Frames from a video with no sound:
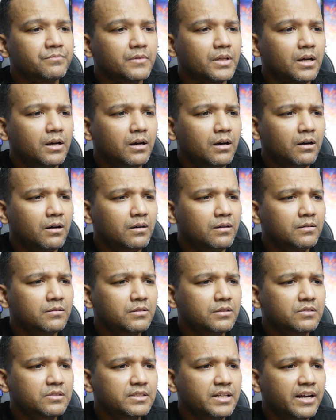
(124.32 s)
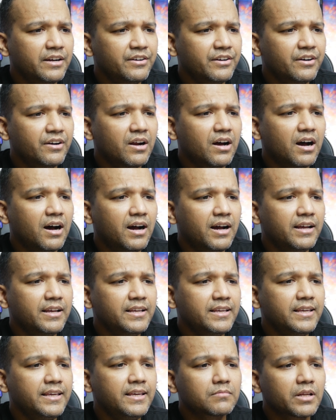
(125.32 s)
Uh, the standard
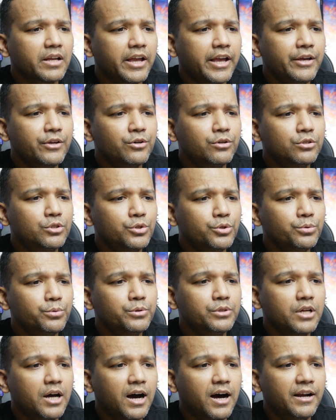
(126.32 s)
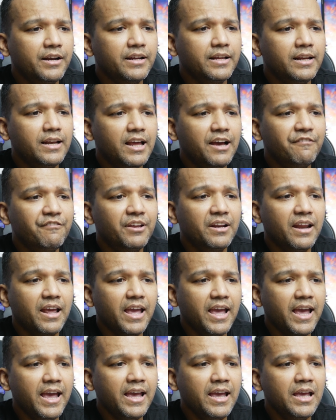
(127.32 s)
IE
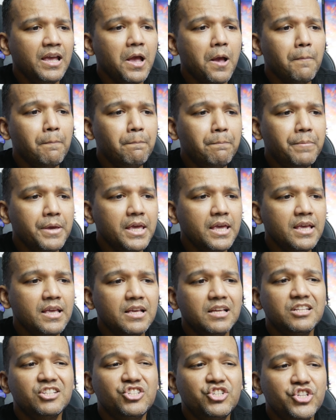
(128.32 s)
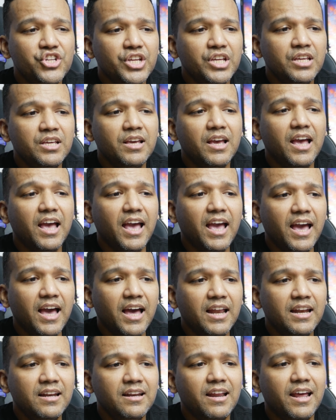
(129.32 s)
802.11a, B, G,
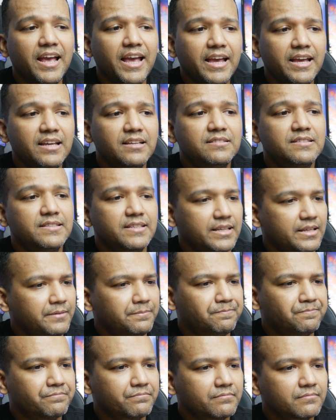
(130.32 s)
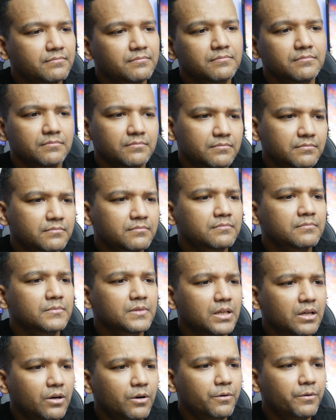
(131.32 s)
and AC.
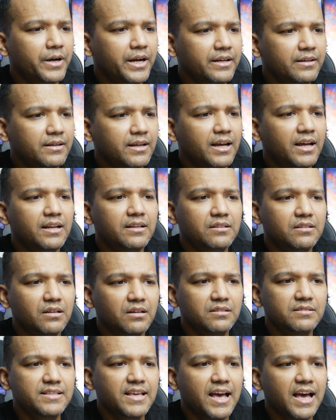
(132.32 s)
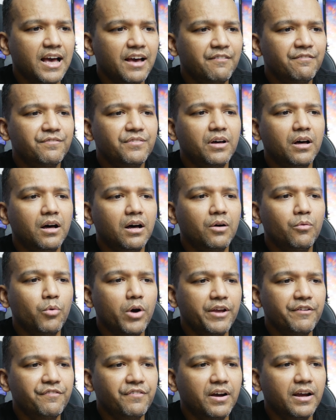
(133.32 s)
Alright, and does have uh,
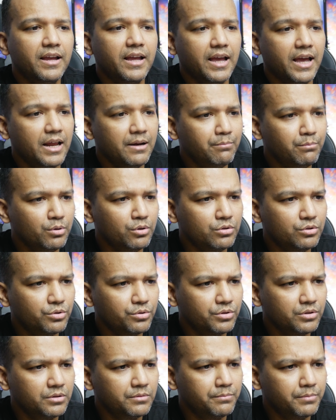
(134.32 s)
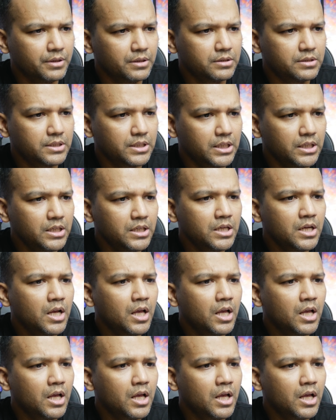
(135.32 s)
Wi-Fi and Bluetooth built in.